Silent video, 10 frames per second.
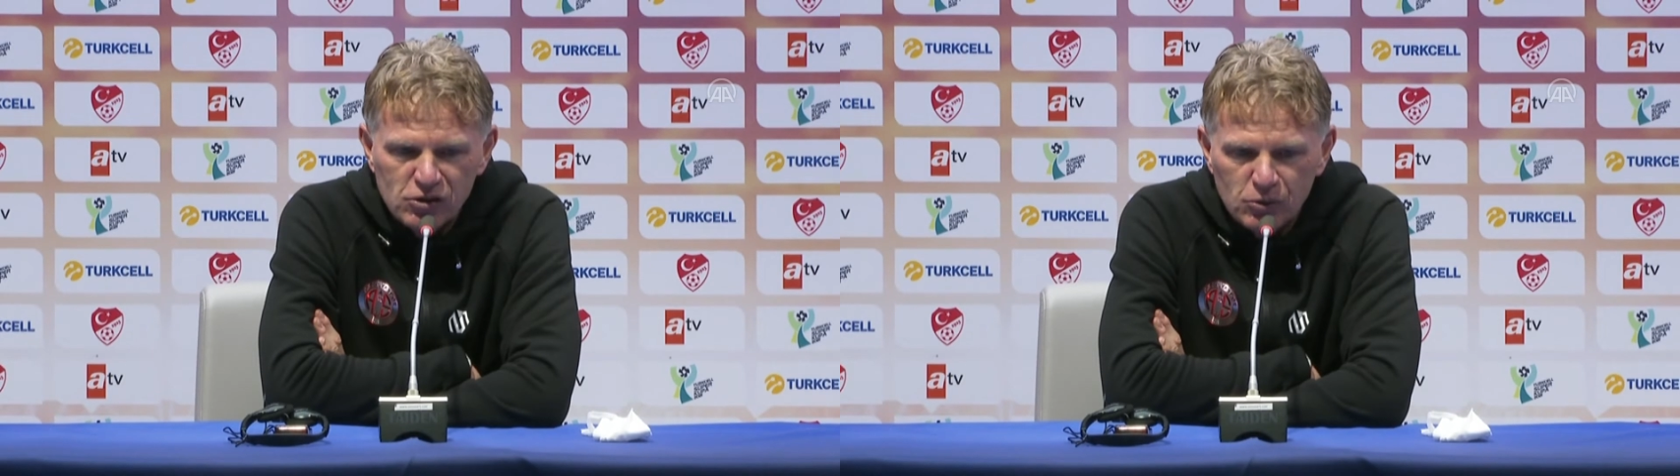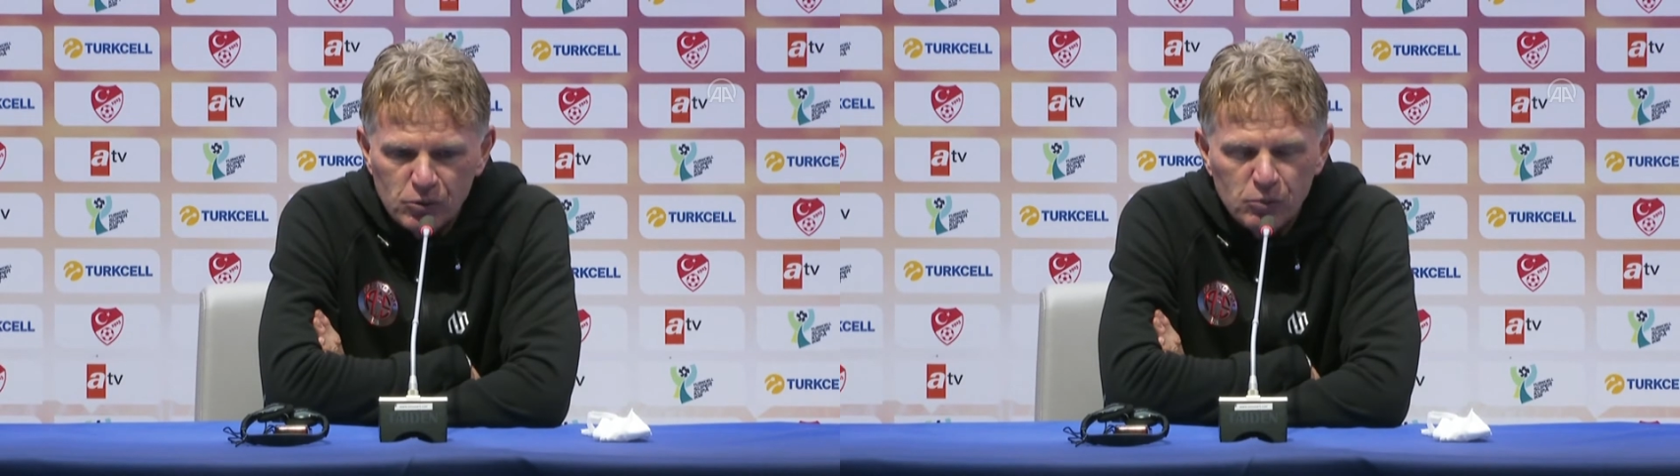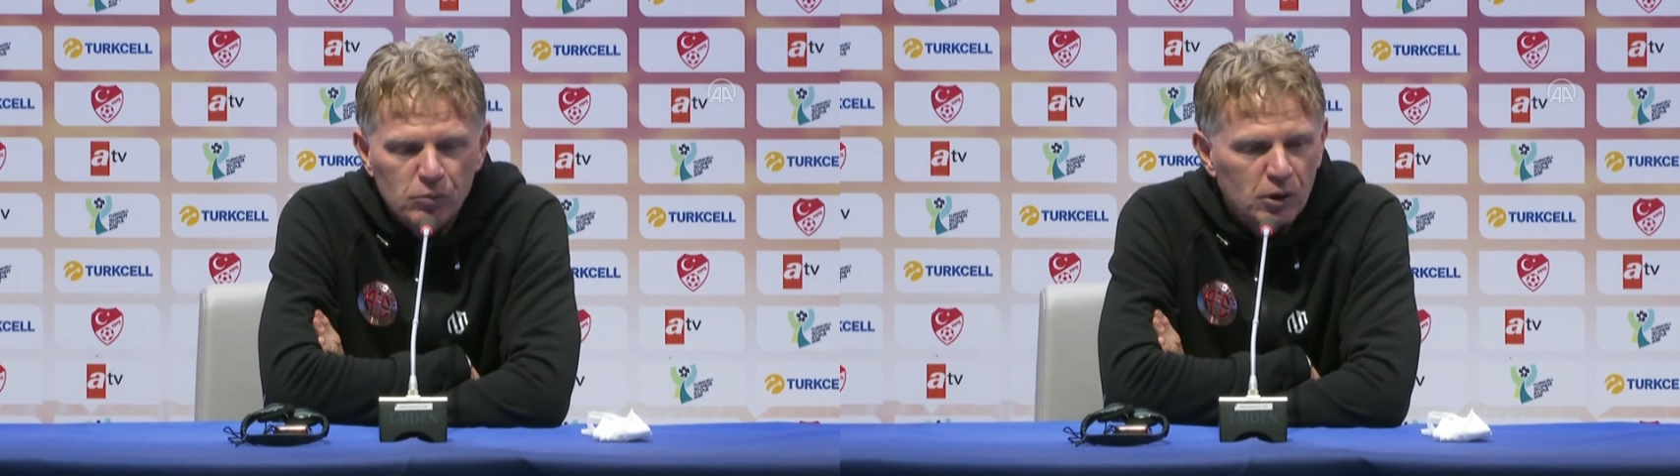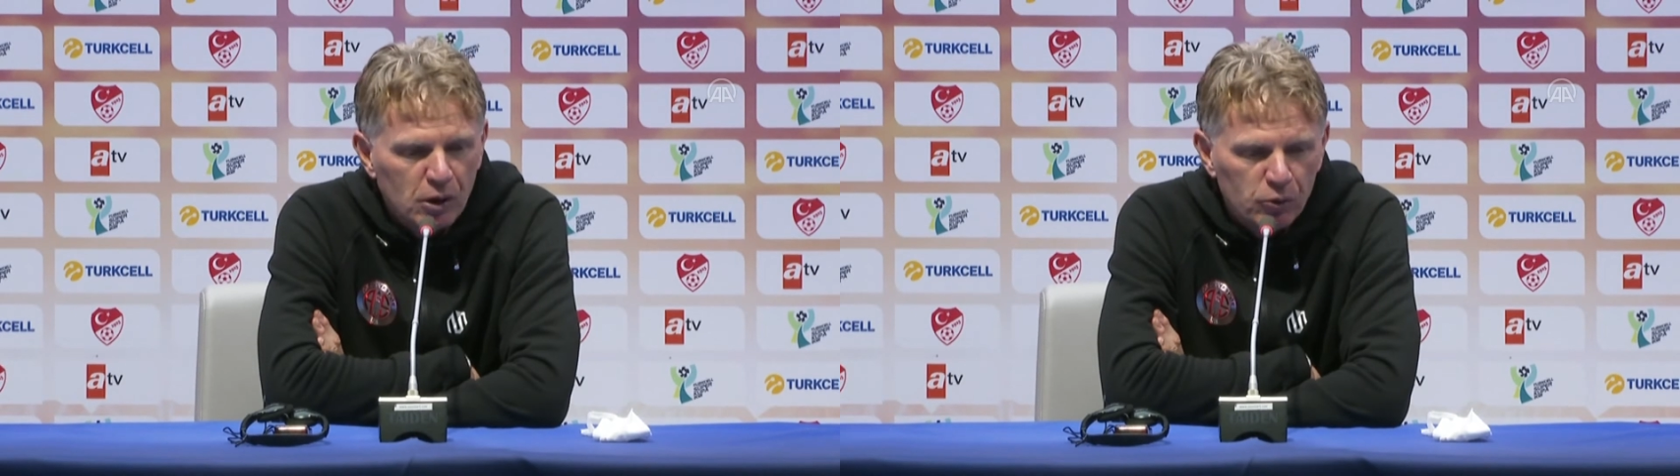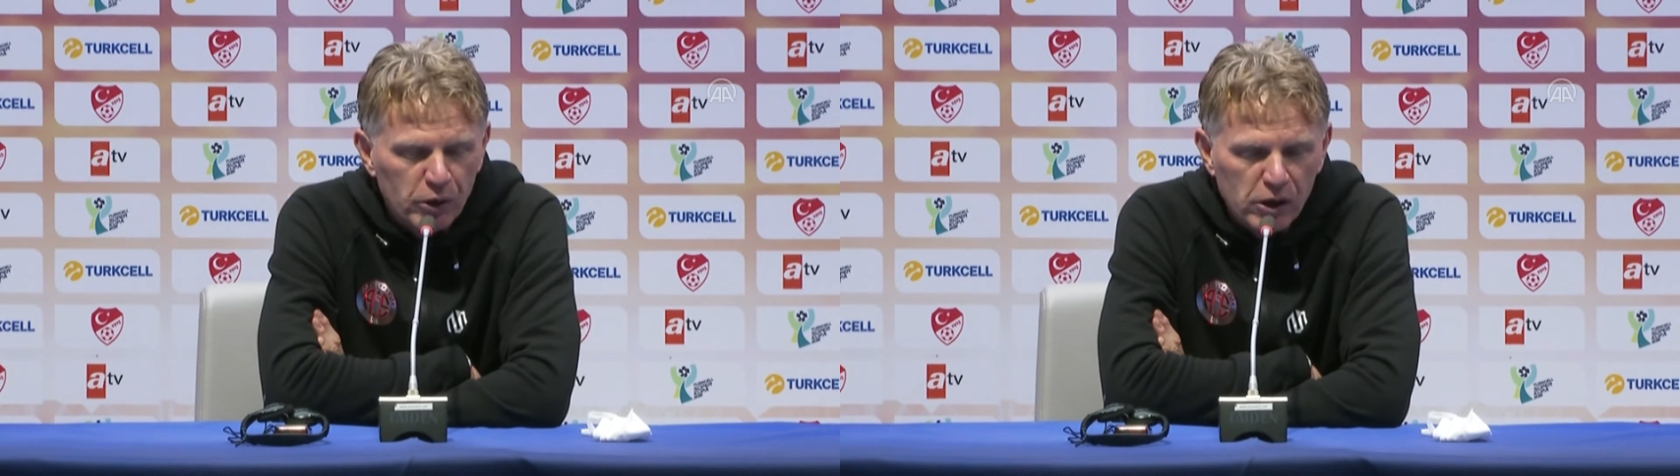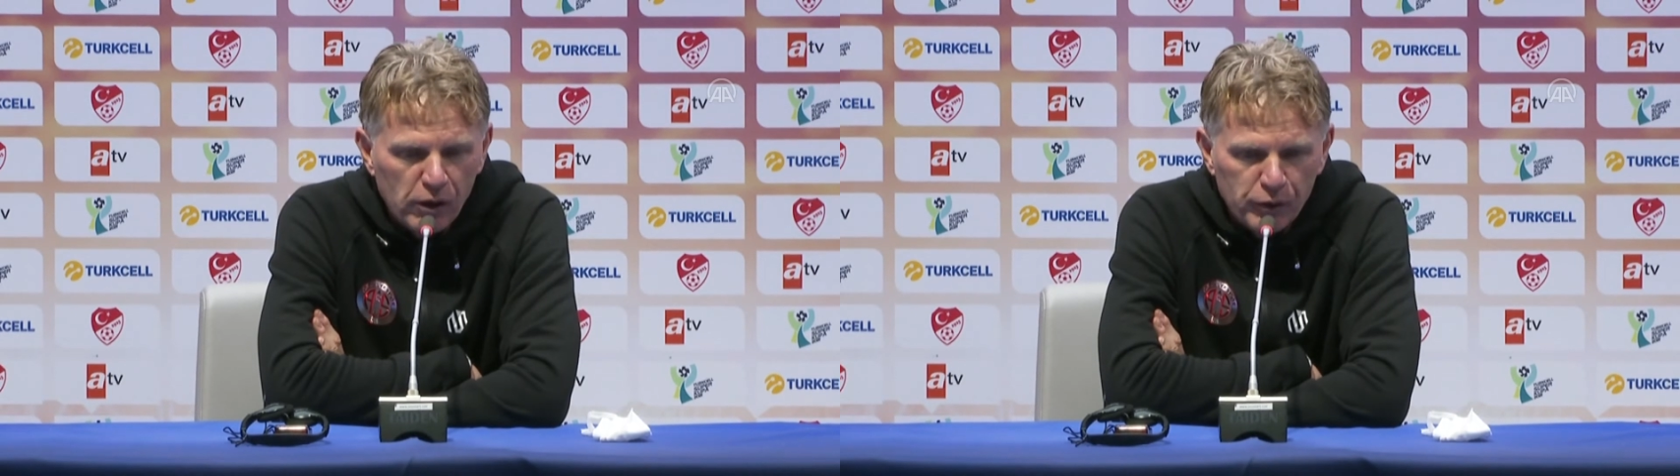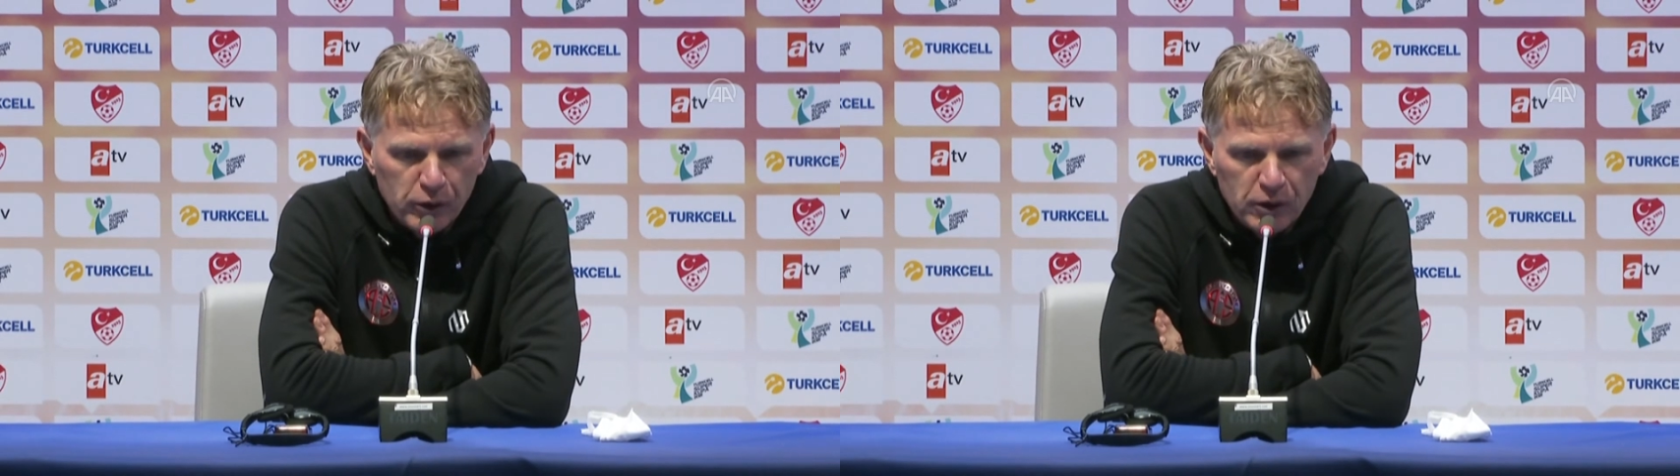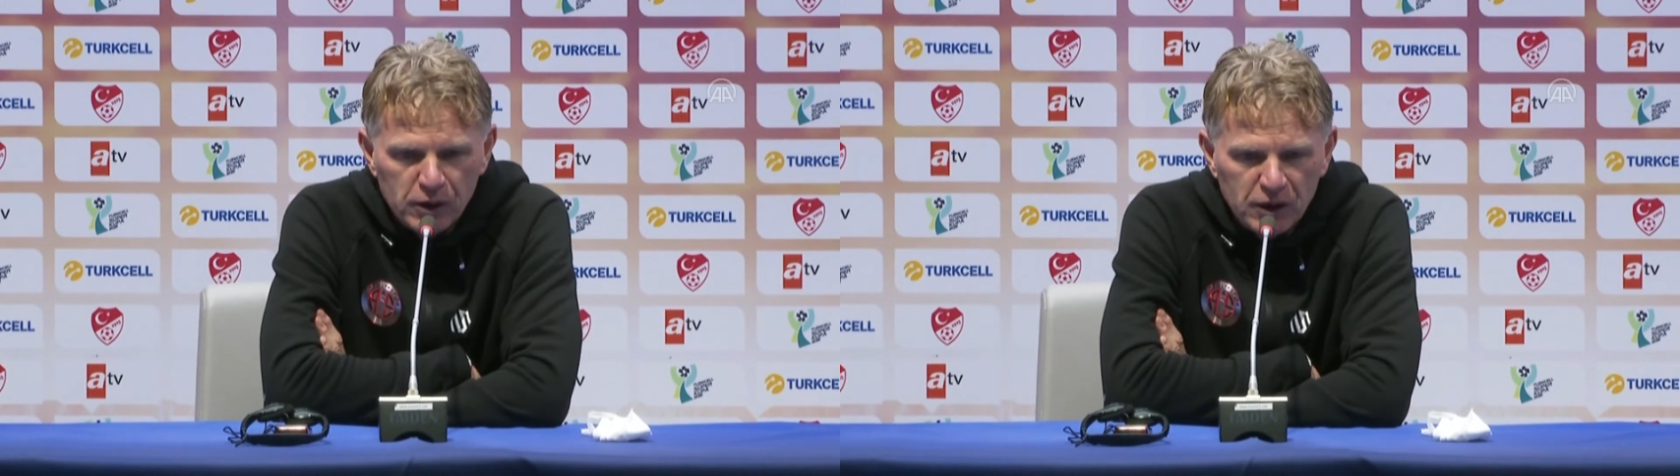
to recover